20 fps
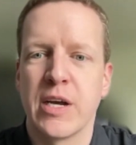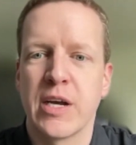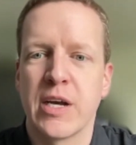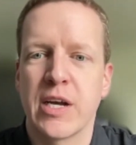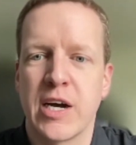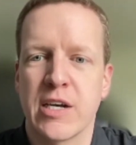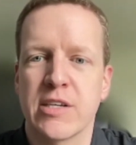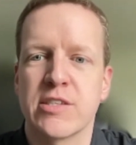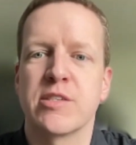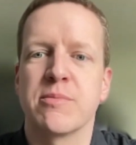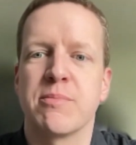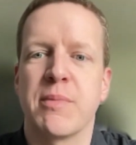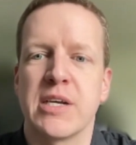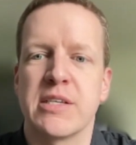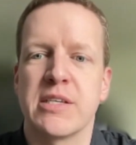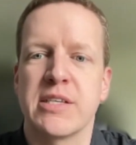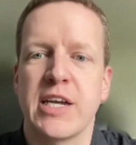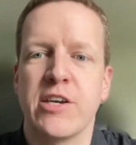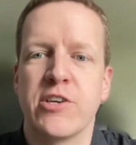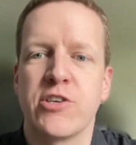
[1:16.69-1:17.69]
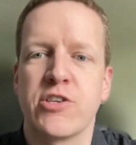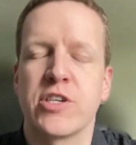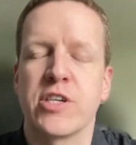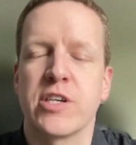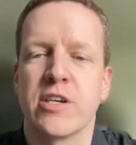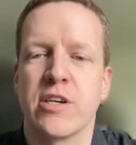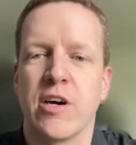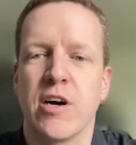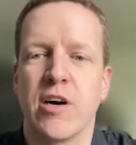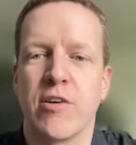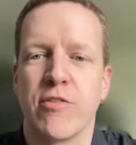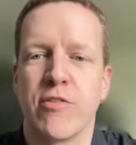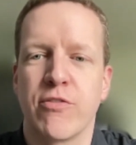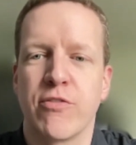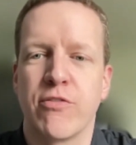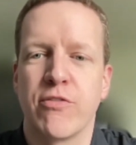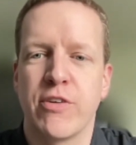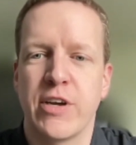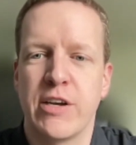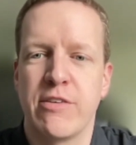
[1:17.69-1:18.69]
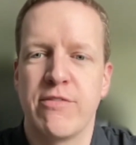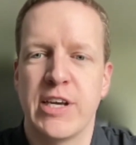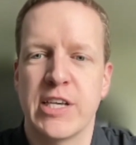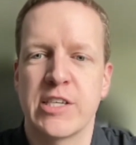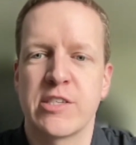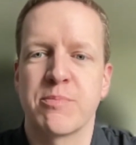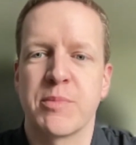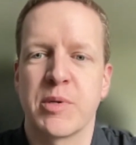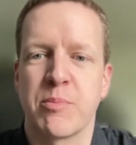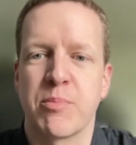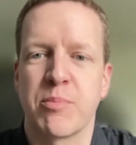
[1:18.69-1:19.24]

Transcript: customization of investment